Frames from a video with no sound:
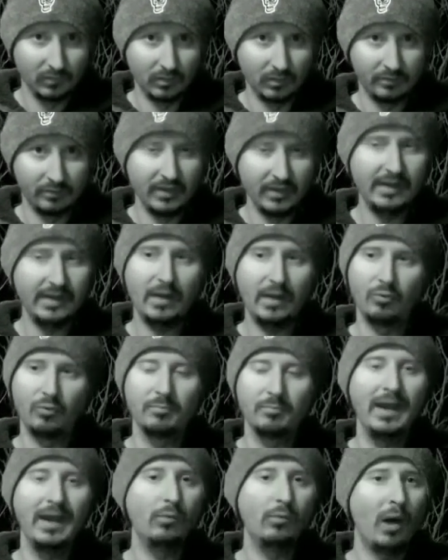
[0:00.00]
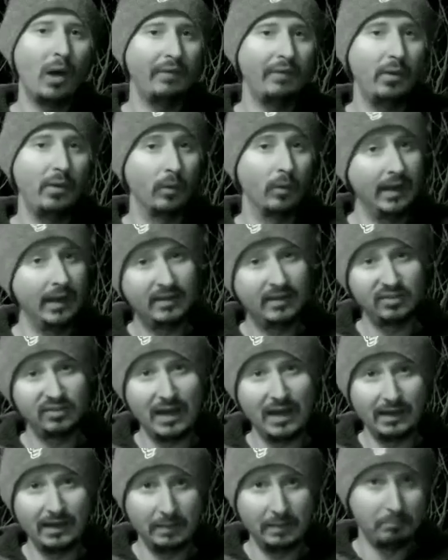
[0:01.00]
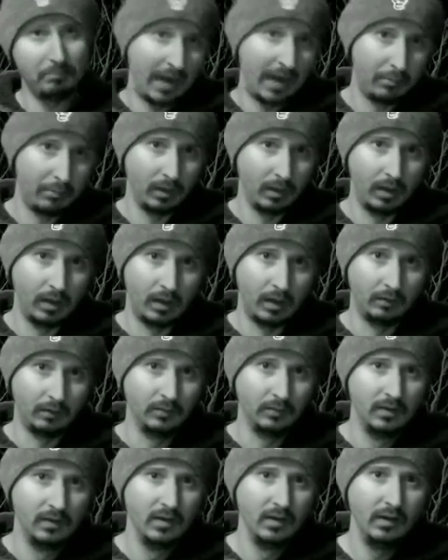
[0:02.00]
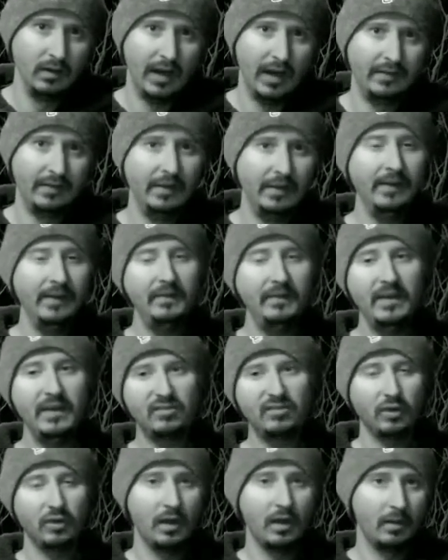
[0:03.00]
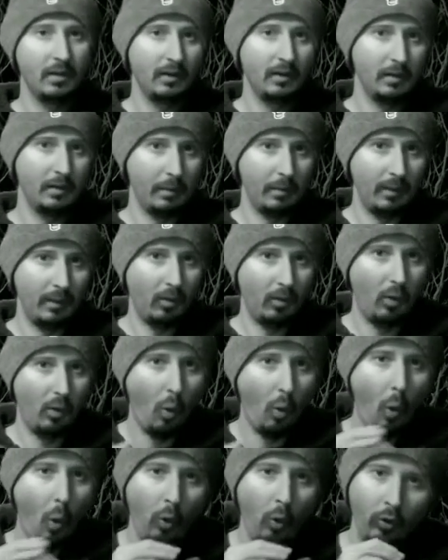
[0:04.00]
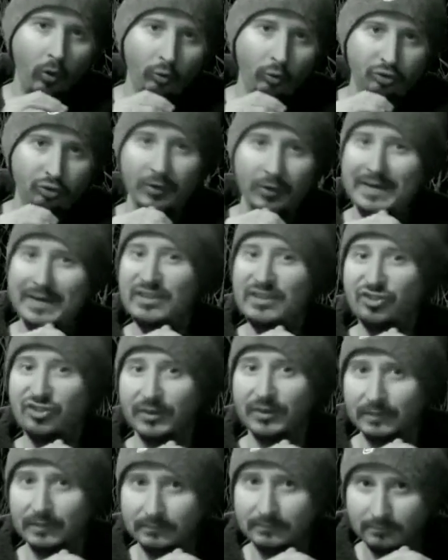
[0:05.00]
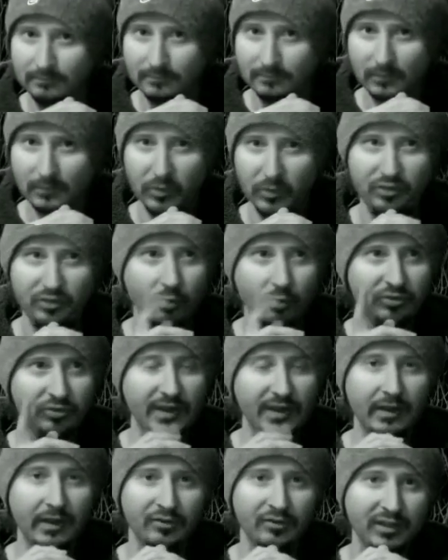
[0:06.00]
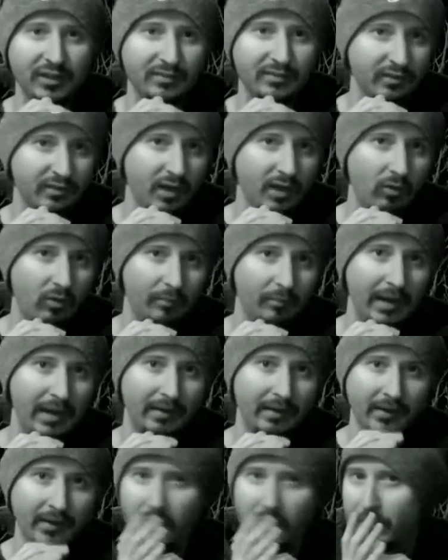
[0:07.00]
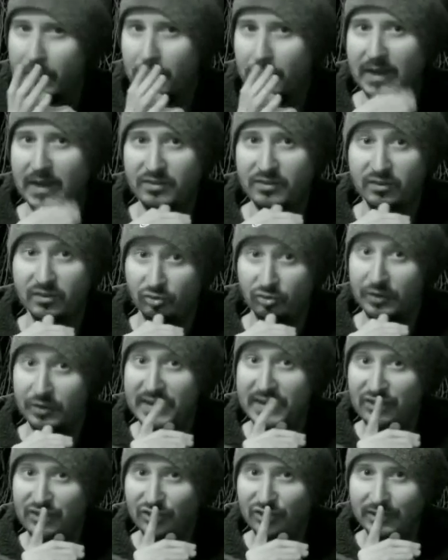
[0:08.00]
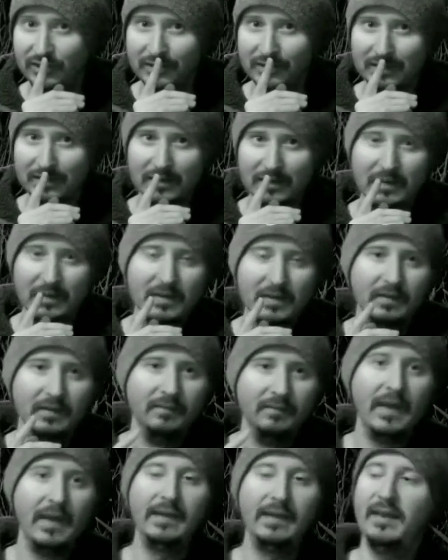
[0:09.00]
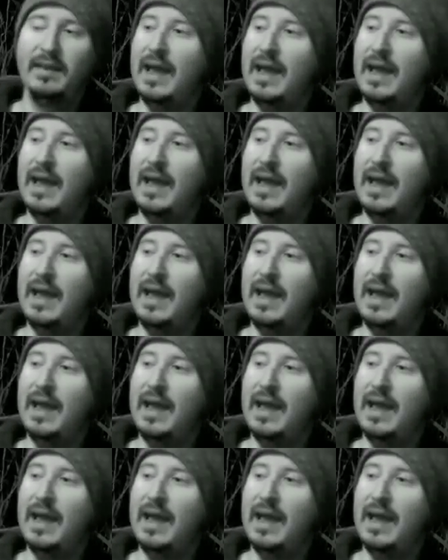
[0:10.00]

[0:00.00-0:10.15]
The thing that was made while they were in exile in Babylon. And then this oral tradition, which you'll hear Jesus talk about in other places, tradition, they